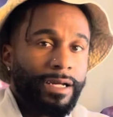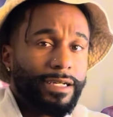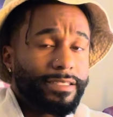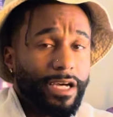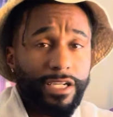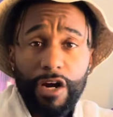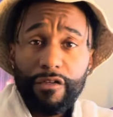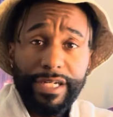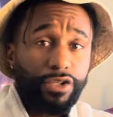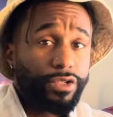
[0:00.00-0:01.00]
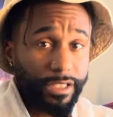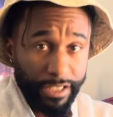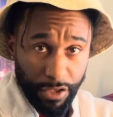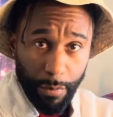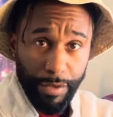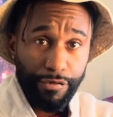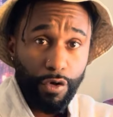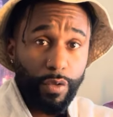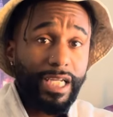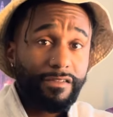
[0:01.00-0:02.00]
Now, you already know the deal. Before
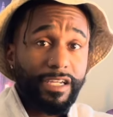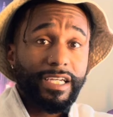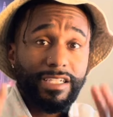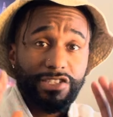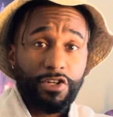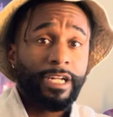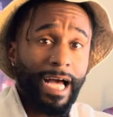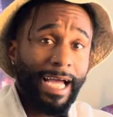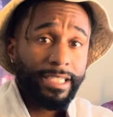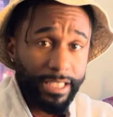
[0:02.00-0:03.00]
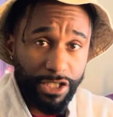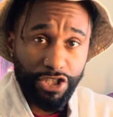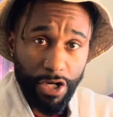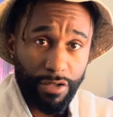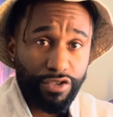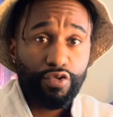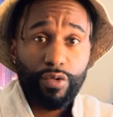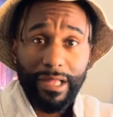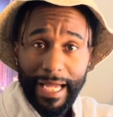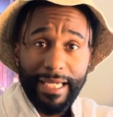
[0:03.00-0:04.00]
we even get it started, I need y'all to
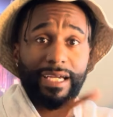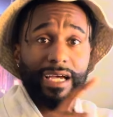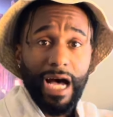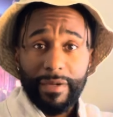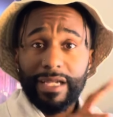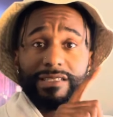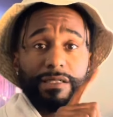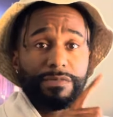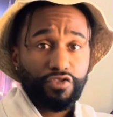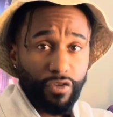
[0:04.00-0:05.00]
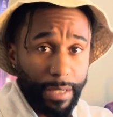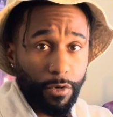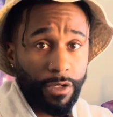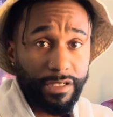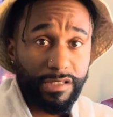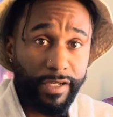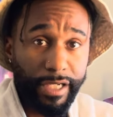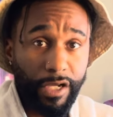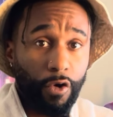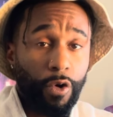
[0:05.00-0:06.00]
like, comment, and subscribe on this
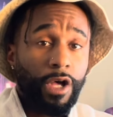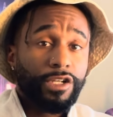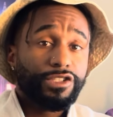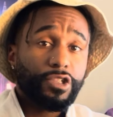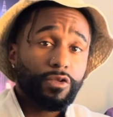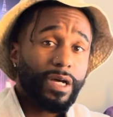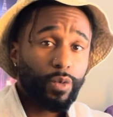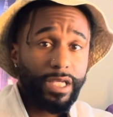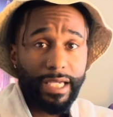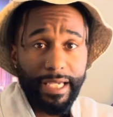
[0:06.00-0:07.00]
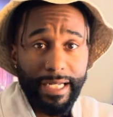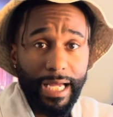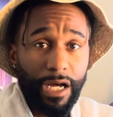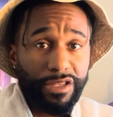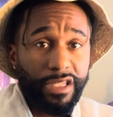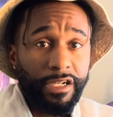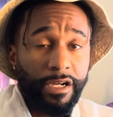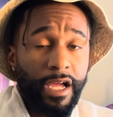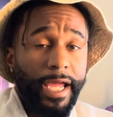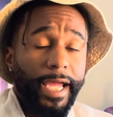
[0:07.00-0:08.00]
video so that we can get it out there
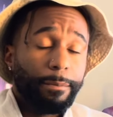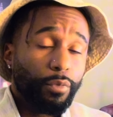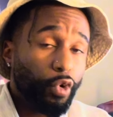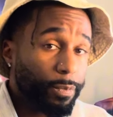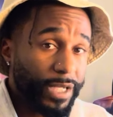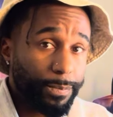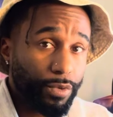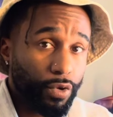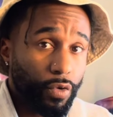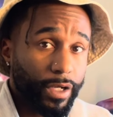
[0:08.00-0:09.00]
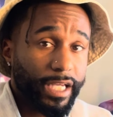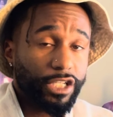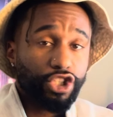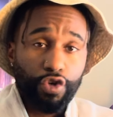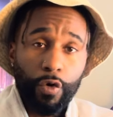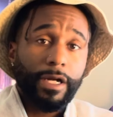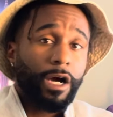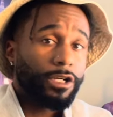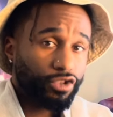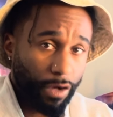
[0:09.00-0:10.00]
and more people can join
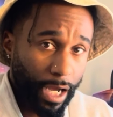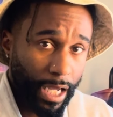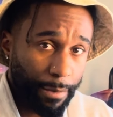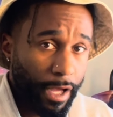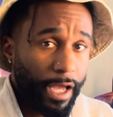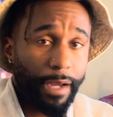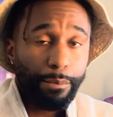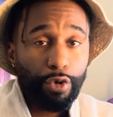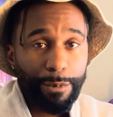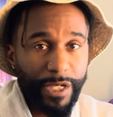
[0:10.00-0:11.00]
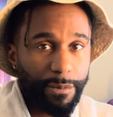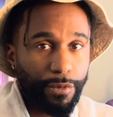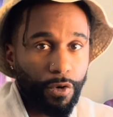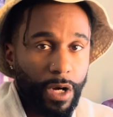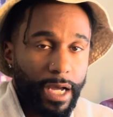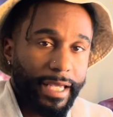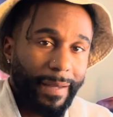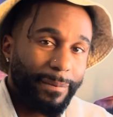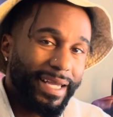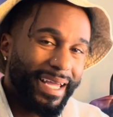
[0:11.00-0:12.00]
our tribe and more people can
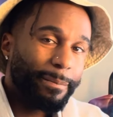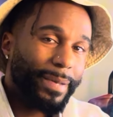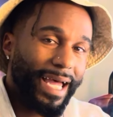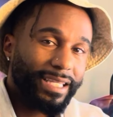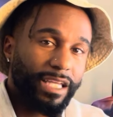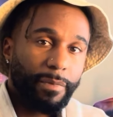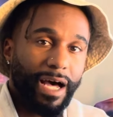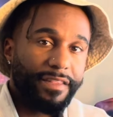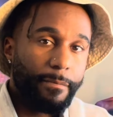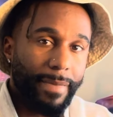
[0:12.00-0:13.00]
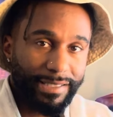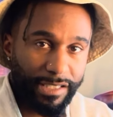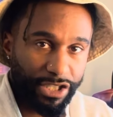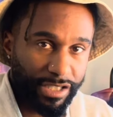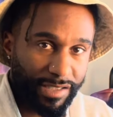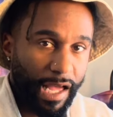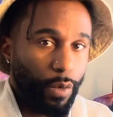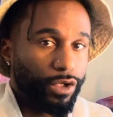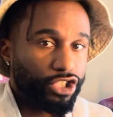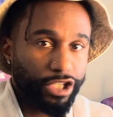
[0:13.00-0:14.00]
be impacted by the messages that
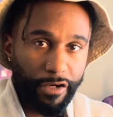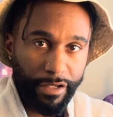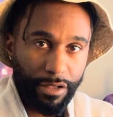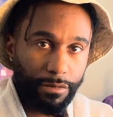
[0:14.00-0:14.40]
we're sharing.